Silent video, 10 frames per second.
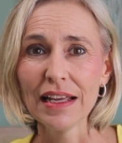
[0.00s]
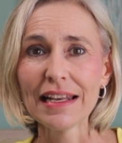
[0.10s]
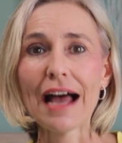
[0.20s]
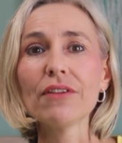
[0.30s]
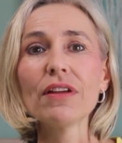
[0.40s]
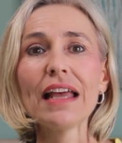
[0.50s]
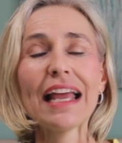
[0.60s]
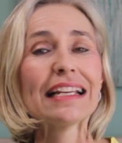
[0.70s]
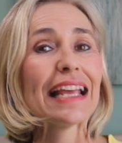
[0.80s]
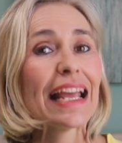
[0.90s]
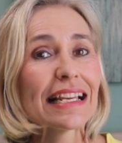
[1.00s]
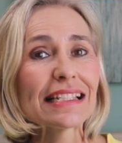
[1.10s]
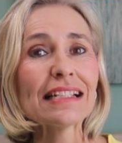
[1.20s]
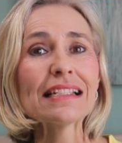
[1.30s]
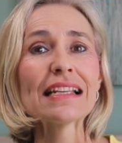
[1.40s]
Now, it
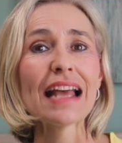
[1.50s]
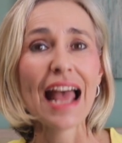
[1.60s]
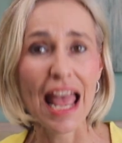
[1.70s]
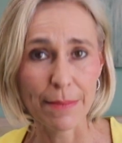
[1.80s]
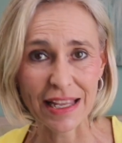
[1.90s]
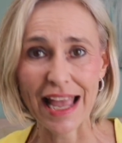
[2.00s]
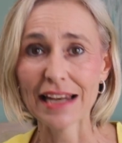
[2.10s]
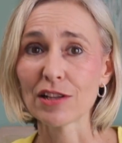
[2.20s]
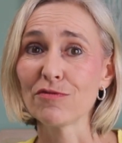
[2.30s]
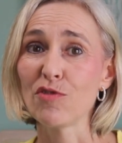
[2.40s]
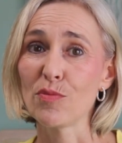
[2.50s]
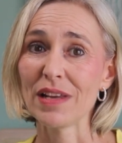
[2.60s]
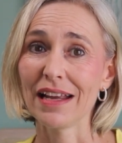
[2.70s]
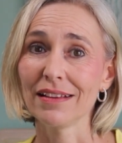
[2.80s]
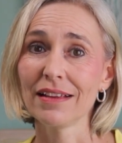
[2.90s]
isn't a mechanical
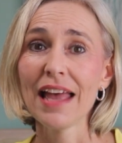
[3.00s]
formula.